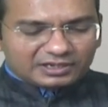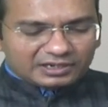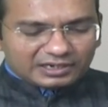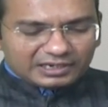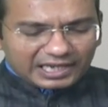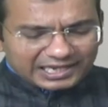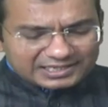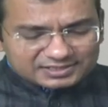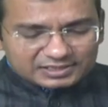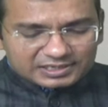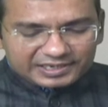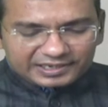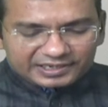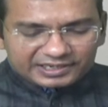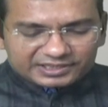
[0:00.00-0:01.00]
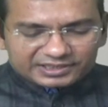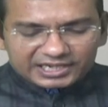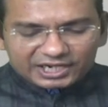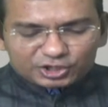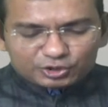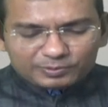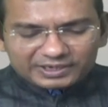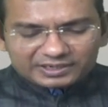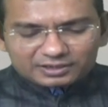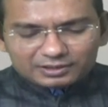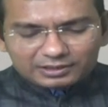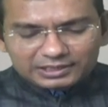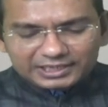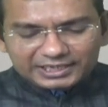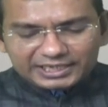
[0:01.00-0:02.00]
Lastly, the argument
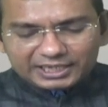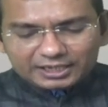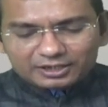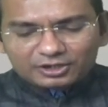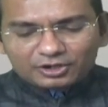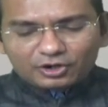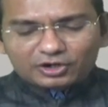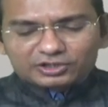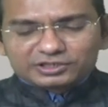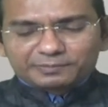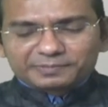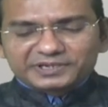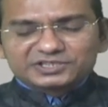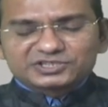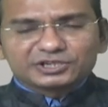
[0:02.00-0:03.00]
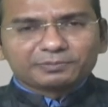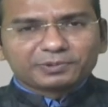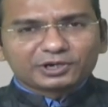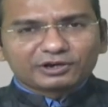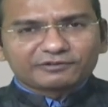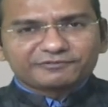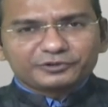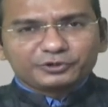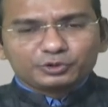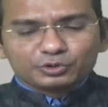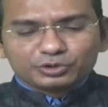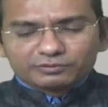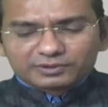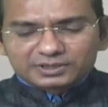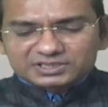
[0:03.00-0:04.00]
leaning on the principle of
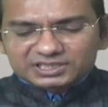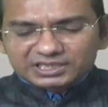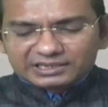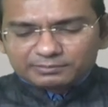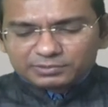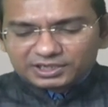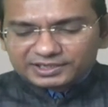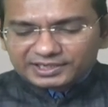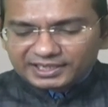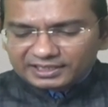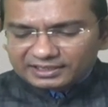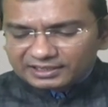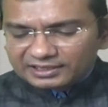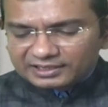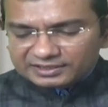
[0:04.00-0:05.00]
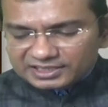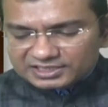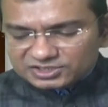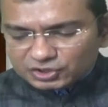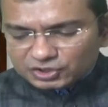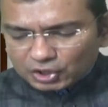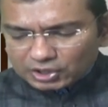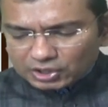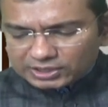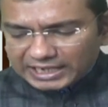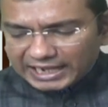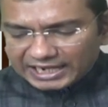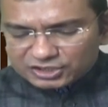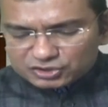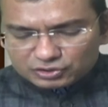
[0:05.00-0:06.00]
universal ability does not
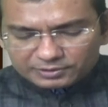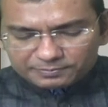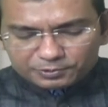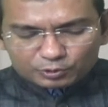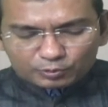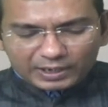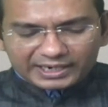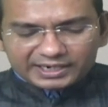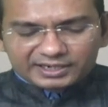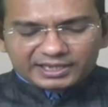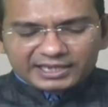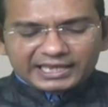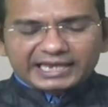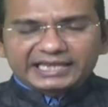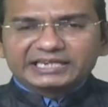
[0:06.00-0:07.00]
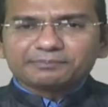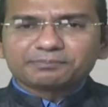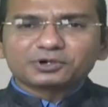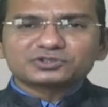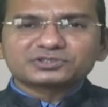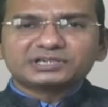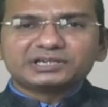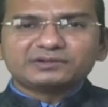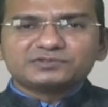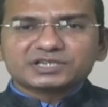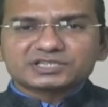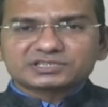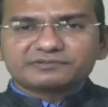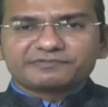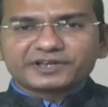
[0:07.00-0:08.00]
actually provide any positive
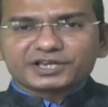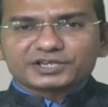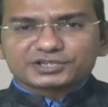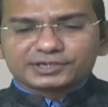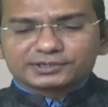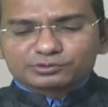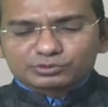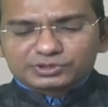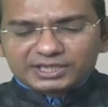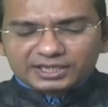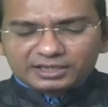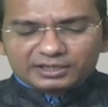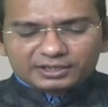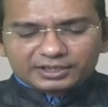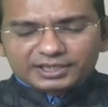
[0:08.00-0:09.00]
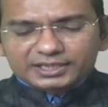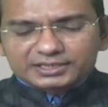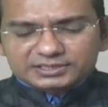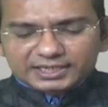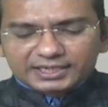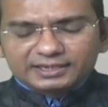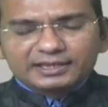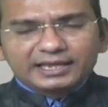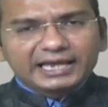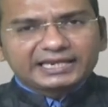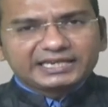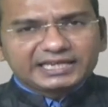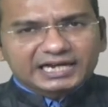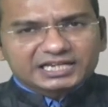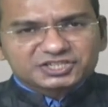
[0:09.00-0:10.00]
justification to the, you can say,
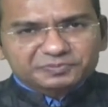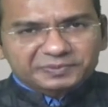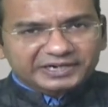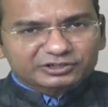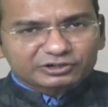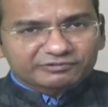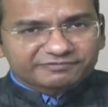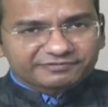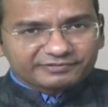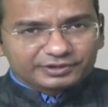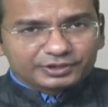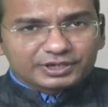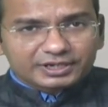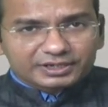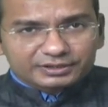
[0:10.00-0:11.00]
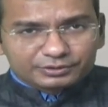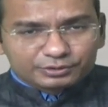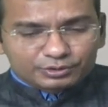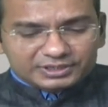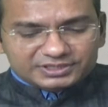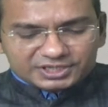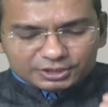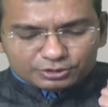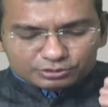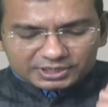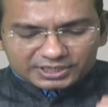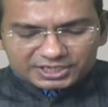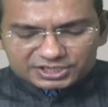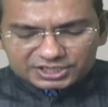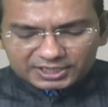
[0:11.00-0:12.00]
any aspect of, you can say,
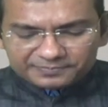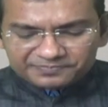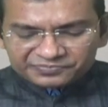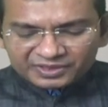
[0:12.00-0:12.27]
euthanasia.